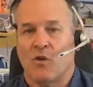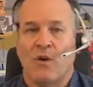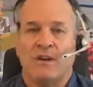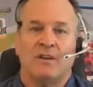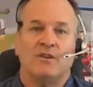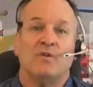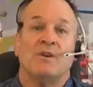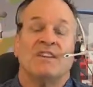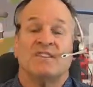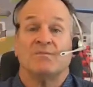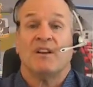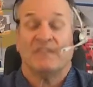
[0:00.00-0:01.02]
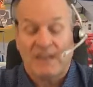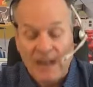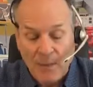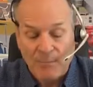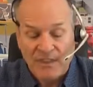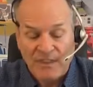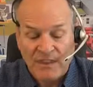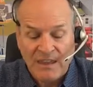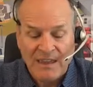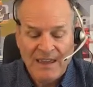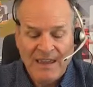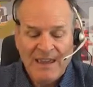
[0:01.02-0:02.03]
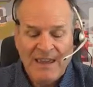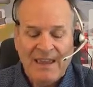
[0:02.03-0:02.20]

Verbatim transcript: going to do in expressing empathy